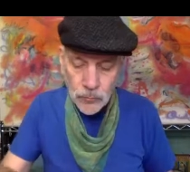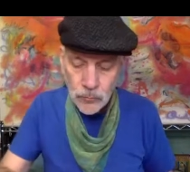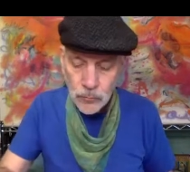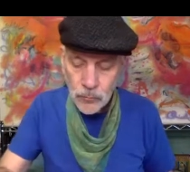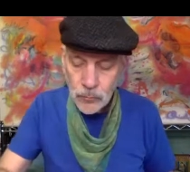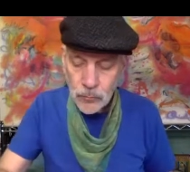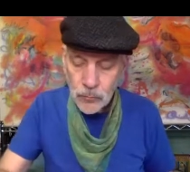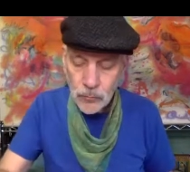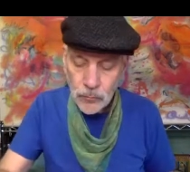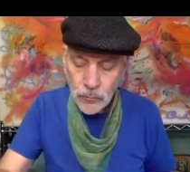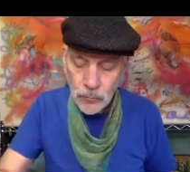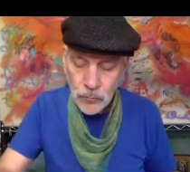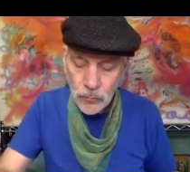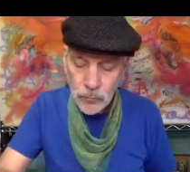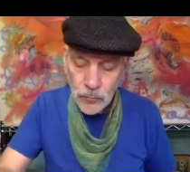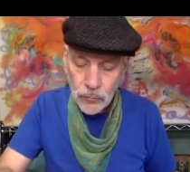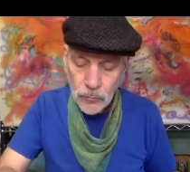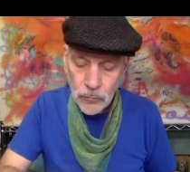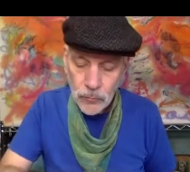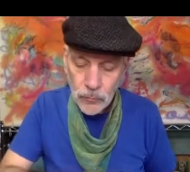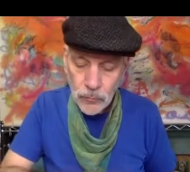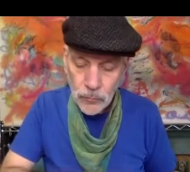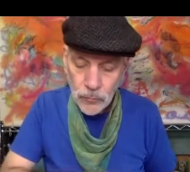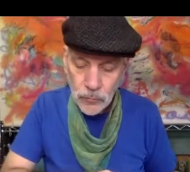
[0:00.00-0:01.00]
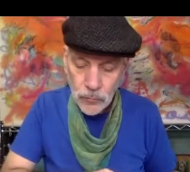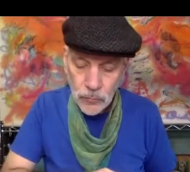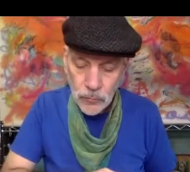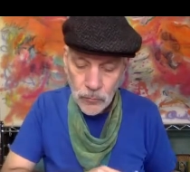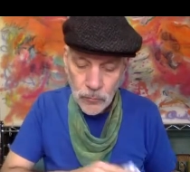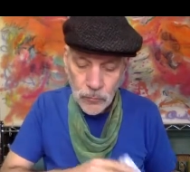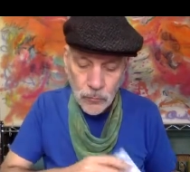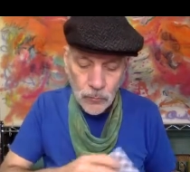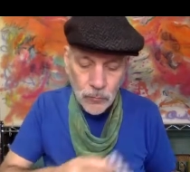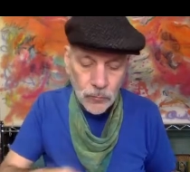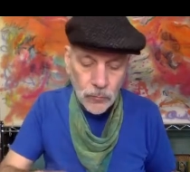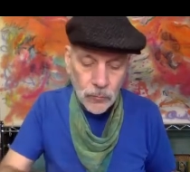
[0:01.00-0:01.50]

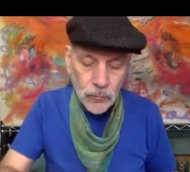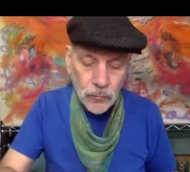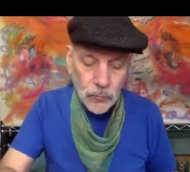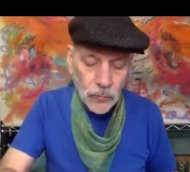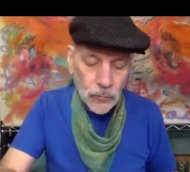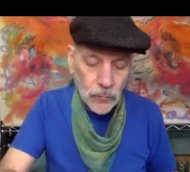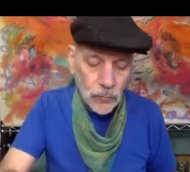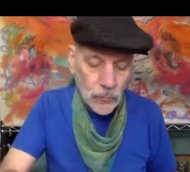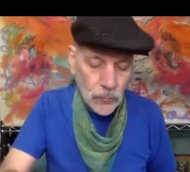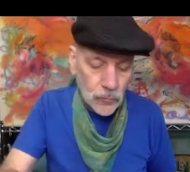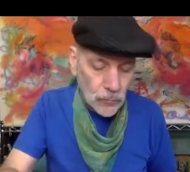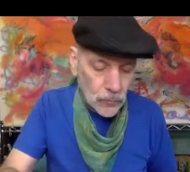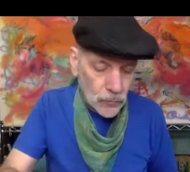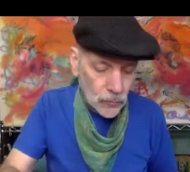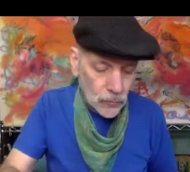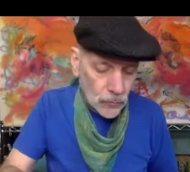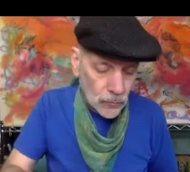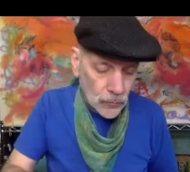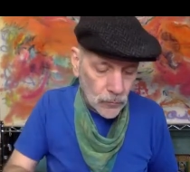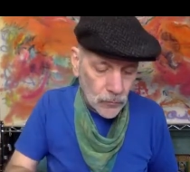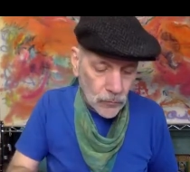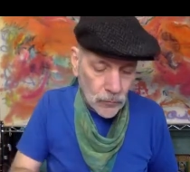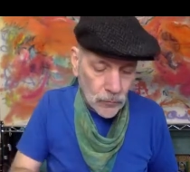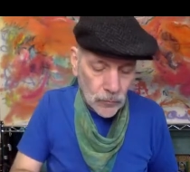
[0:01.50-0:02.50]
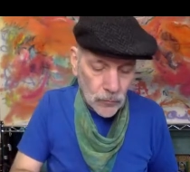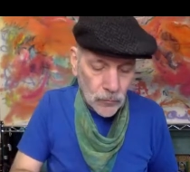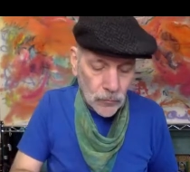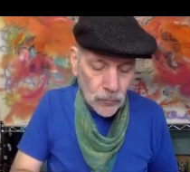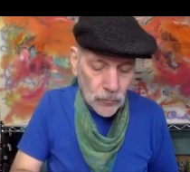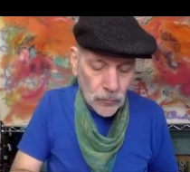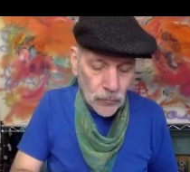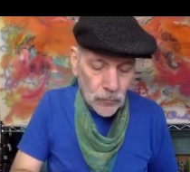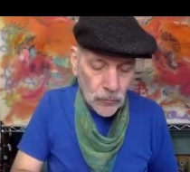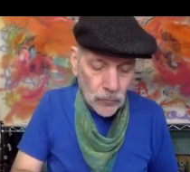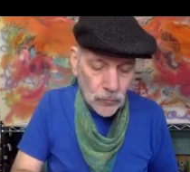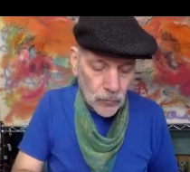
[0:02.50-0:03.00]

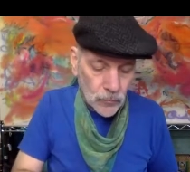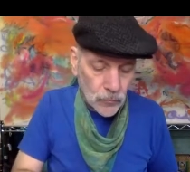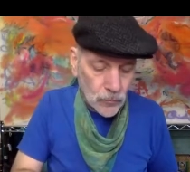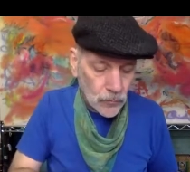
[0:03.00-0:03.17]
Nothing is said.